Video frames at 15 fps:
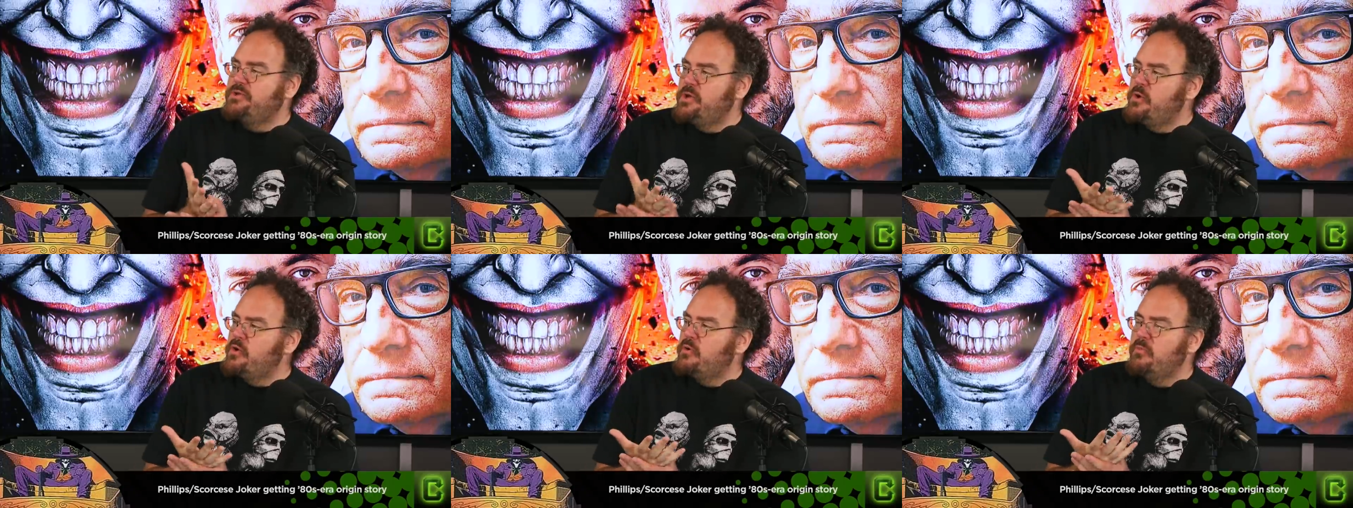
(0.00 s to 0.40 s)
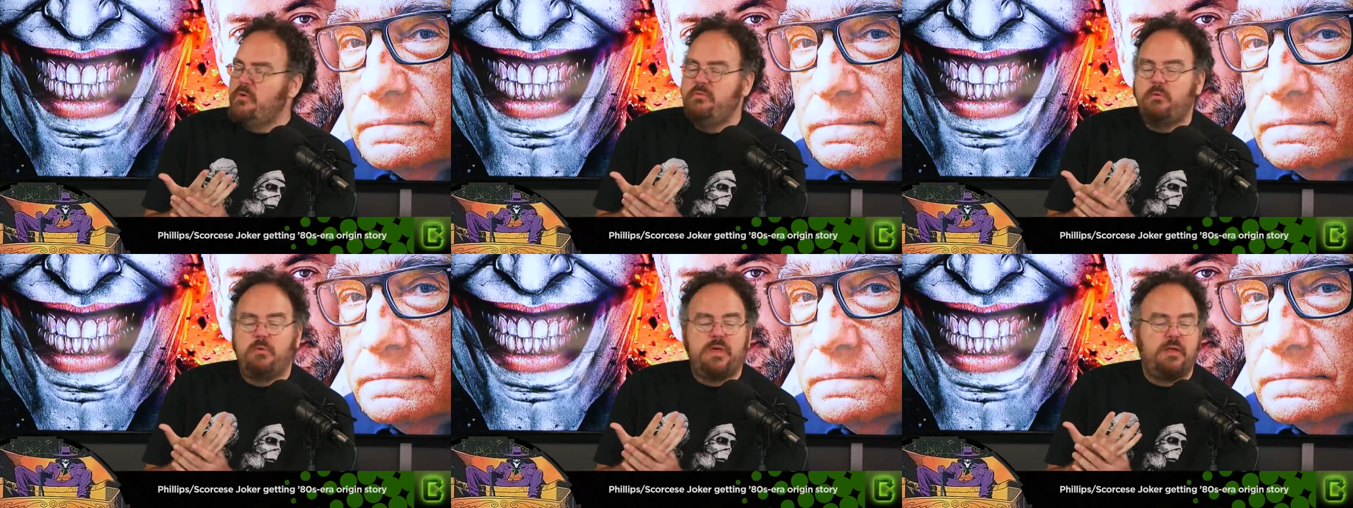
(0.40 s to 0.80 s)
Speaker 1: Joker
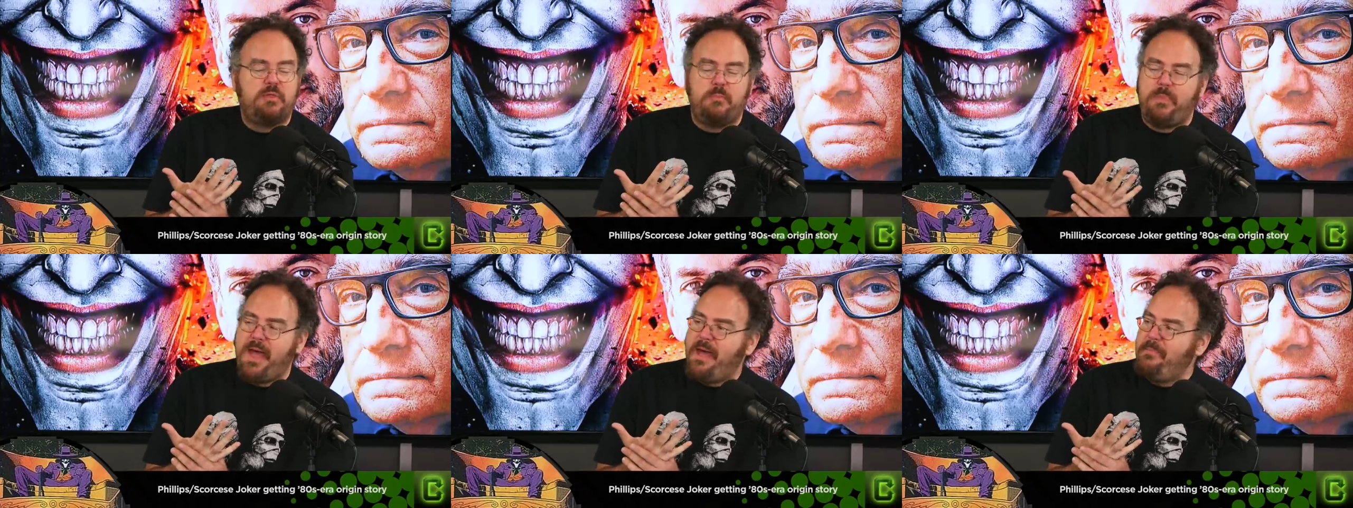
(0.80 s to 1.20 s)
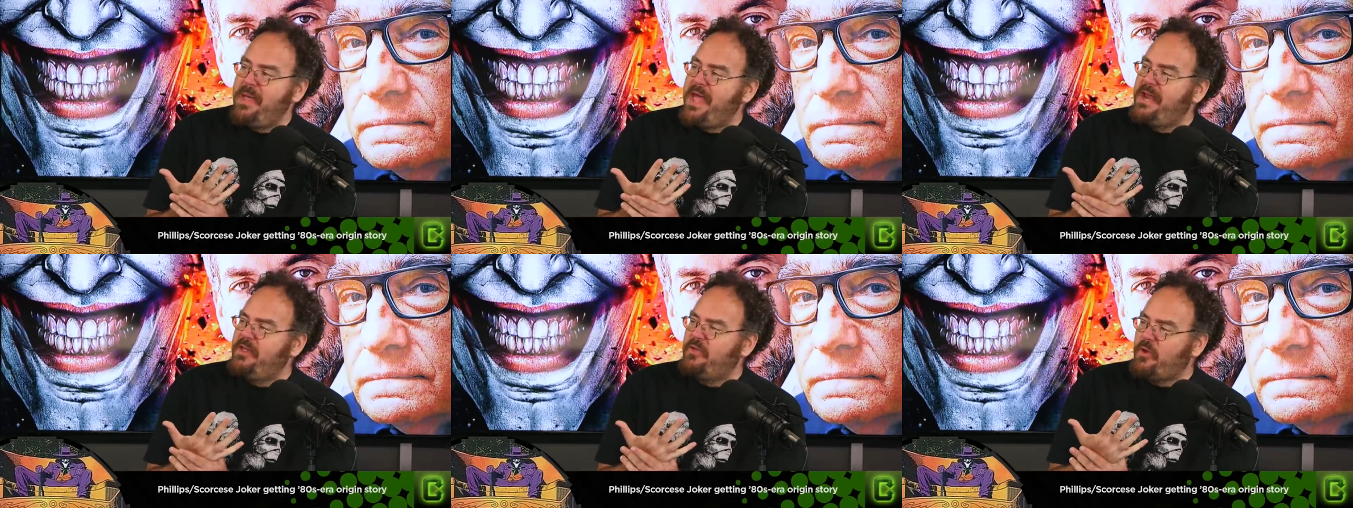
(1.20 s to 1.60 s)
movie without the
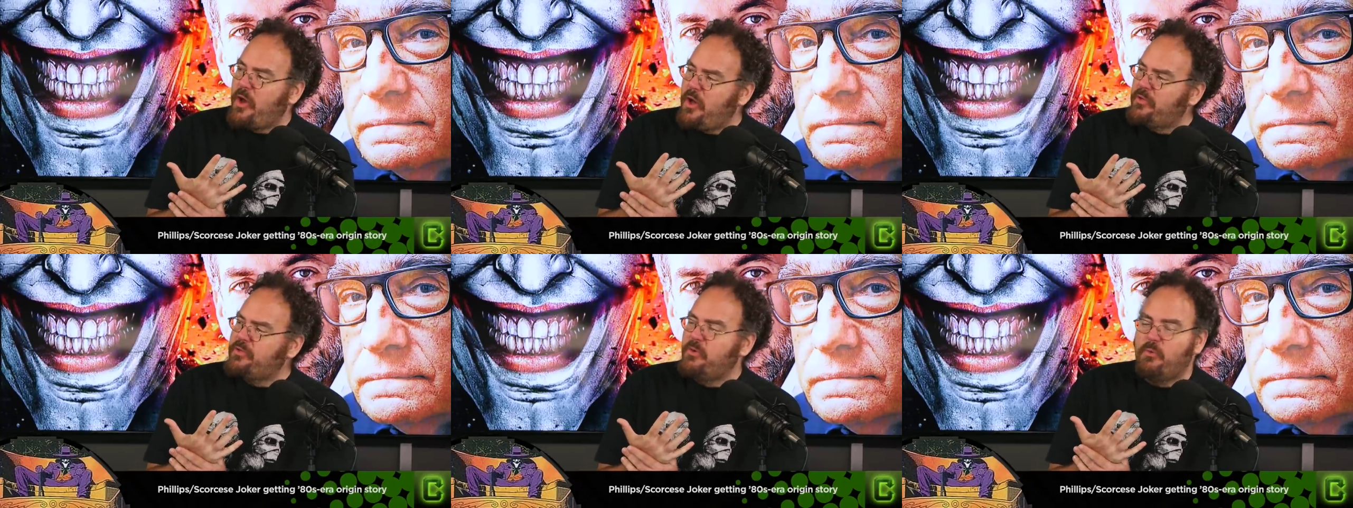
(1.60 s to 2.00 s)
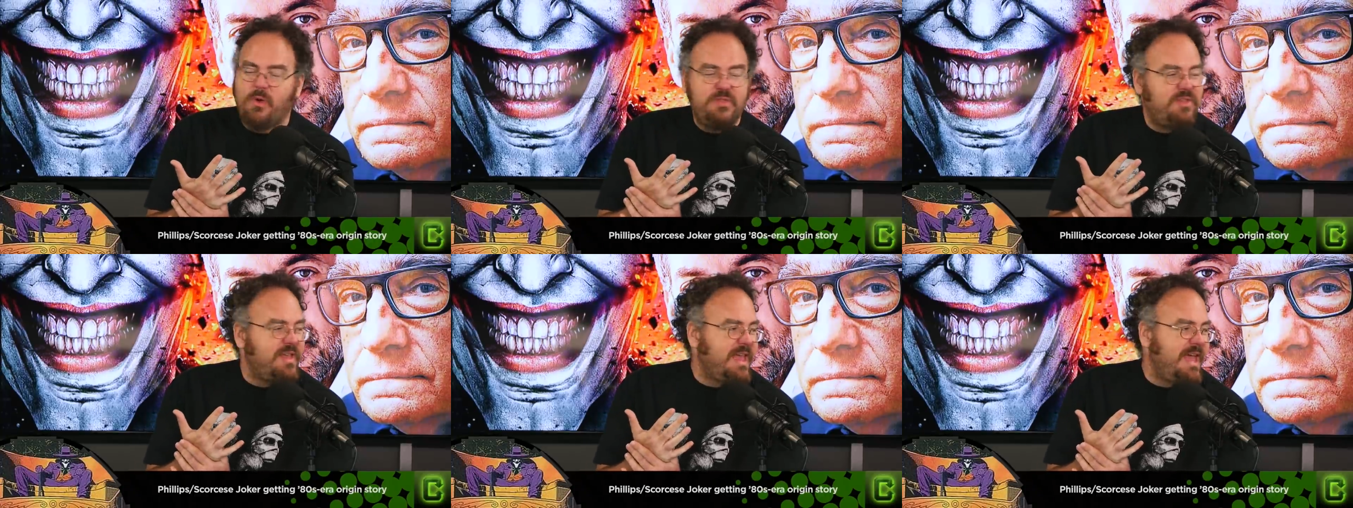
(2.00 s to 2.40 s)
Batman is also,
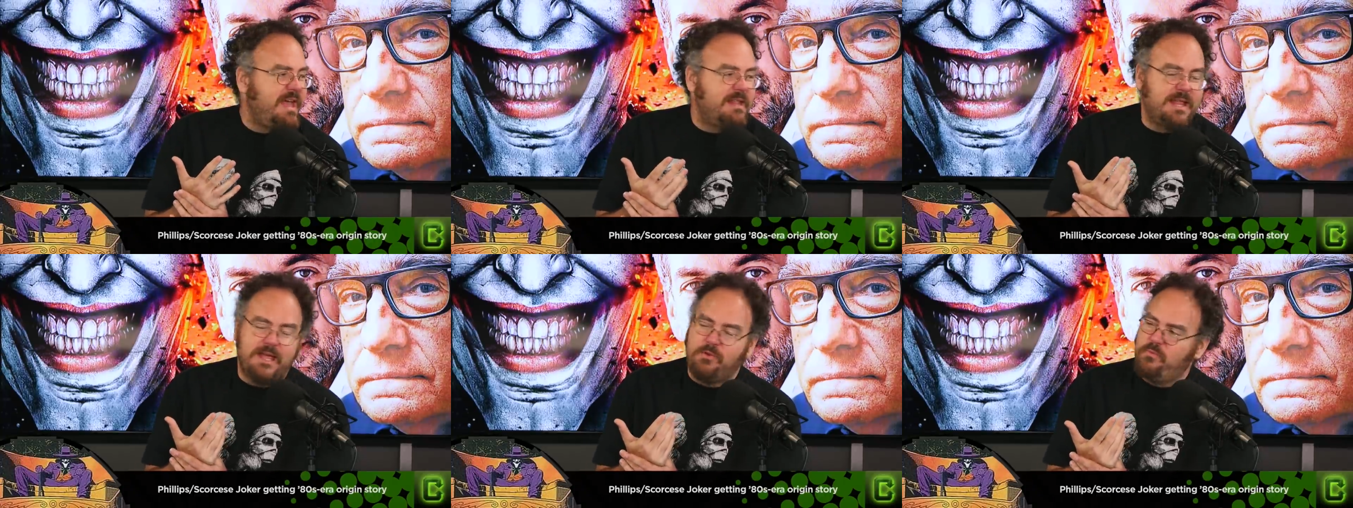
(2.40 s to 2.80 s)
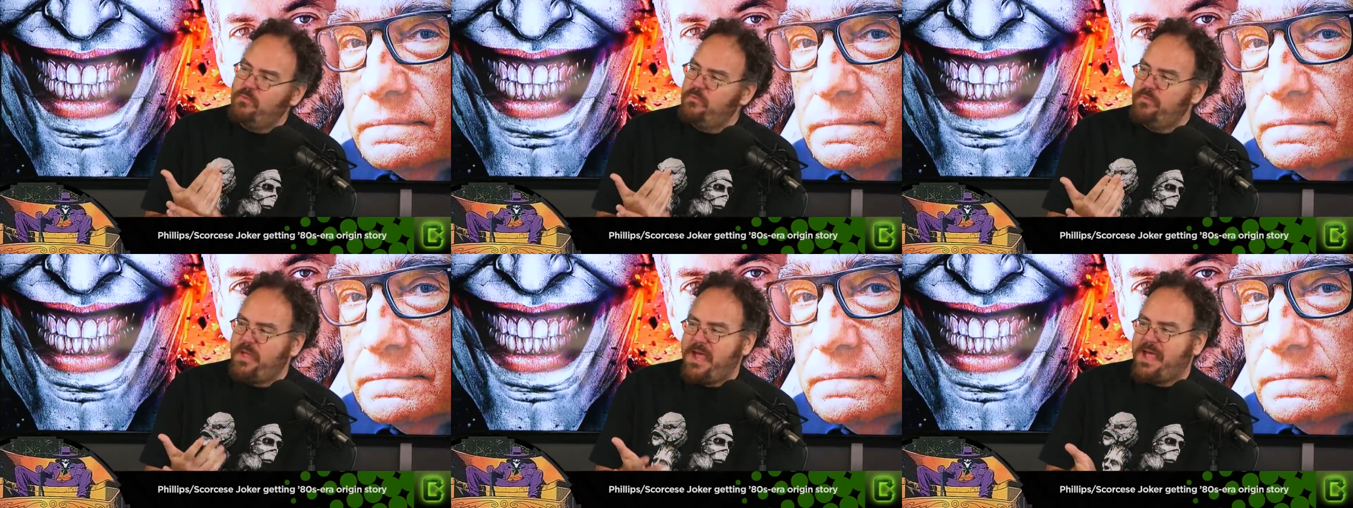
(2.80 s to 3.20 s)
once again, like
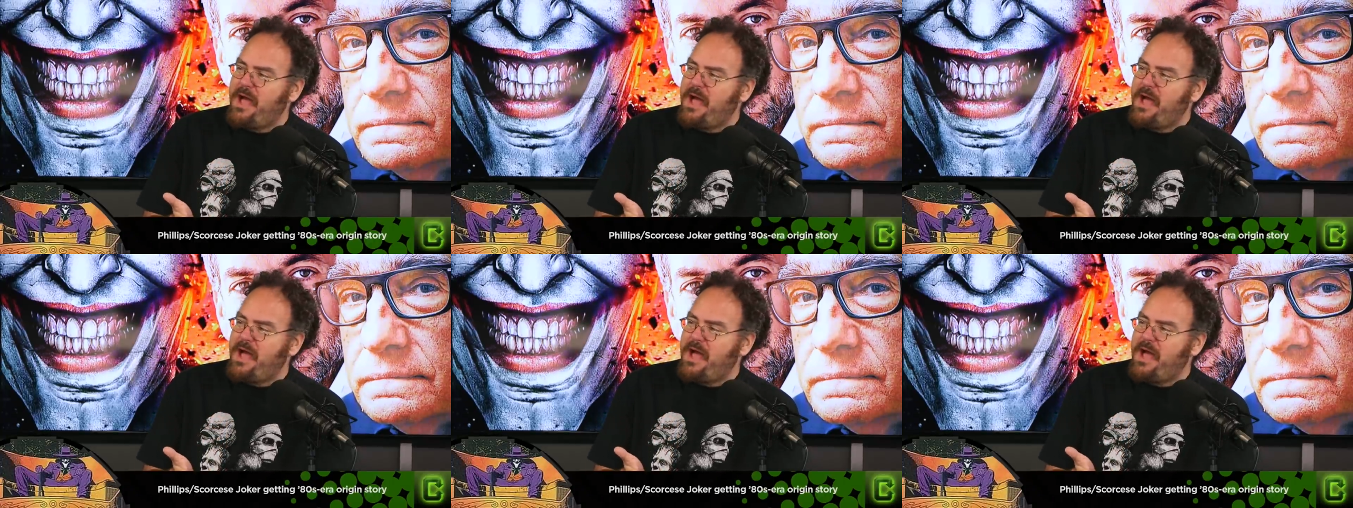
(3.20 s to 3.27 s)
like